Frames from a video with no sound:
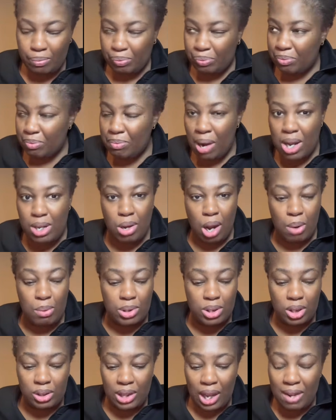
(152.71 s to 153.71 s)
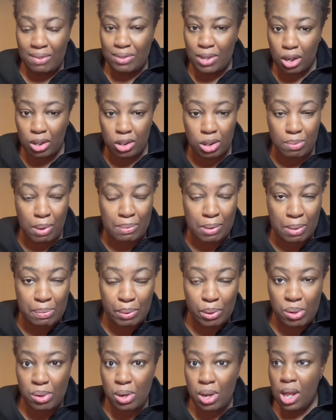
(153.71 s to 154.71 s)
Mind you, I was on live talking to my
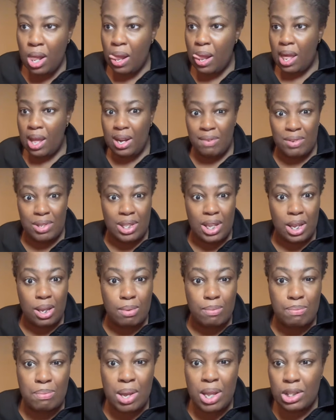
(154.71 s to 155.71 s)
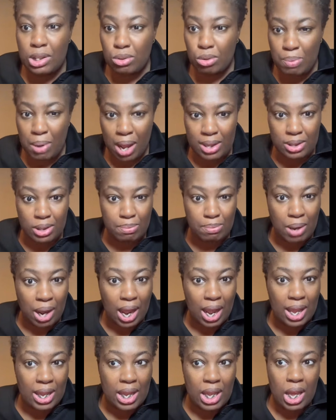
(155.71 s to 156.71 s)
people and everything. Minutes were passing by.